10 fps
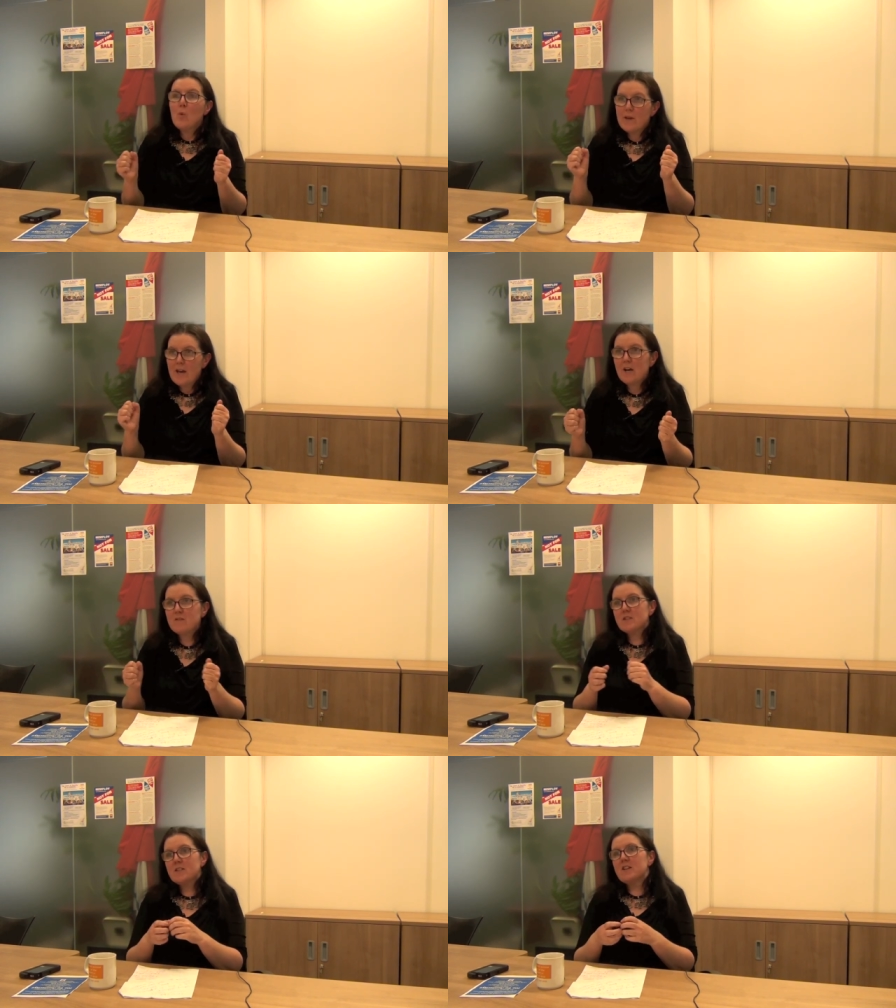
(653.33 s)
We have
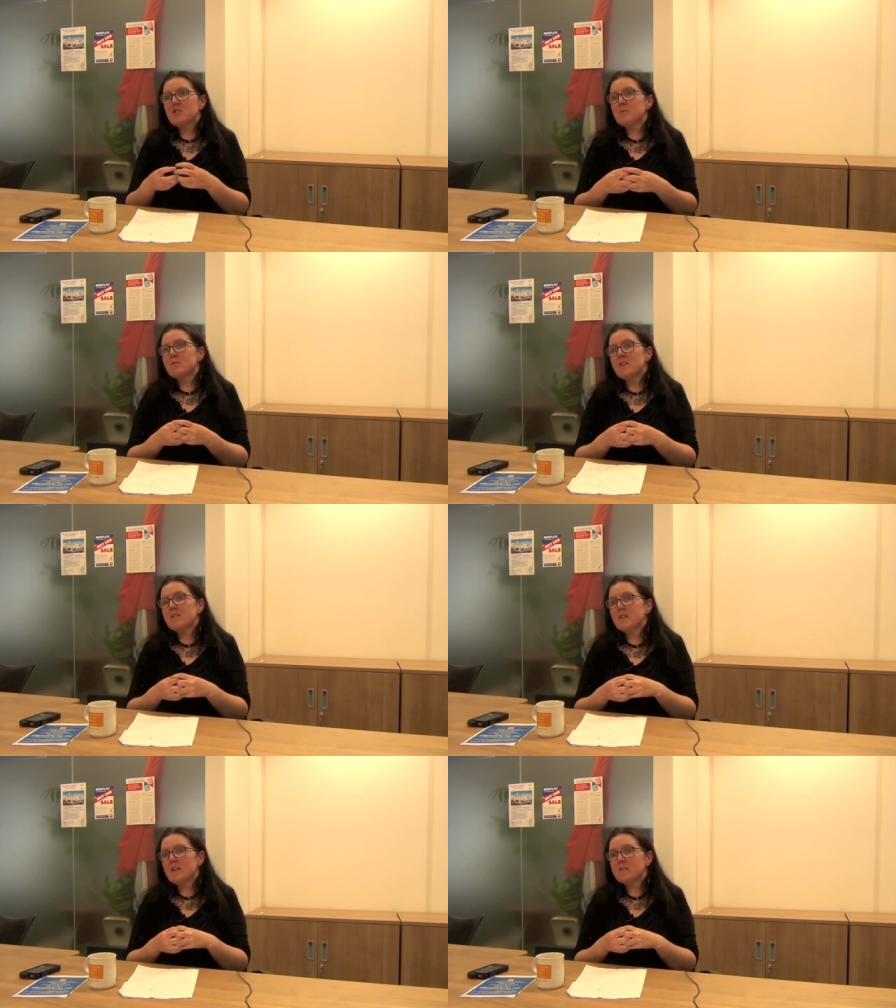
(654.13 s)
to stand up for
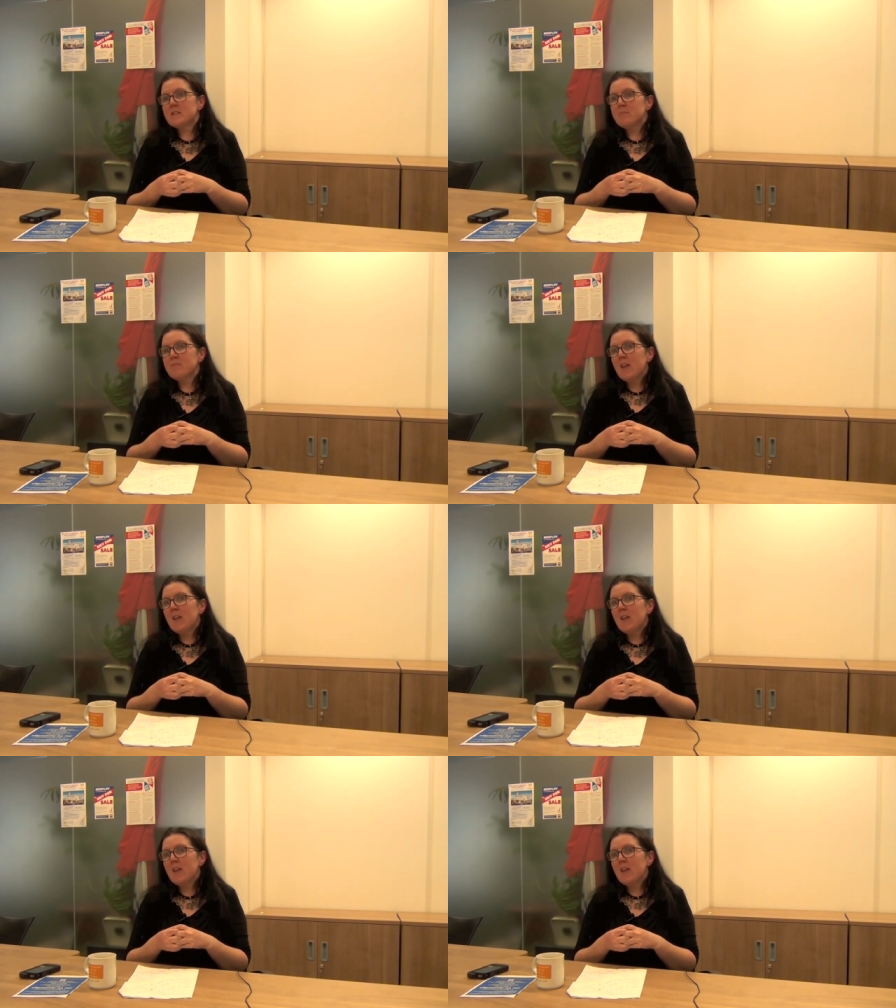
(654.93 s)
ourselves.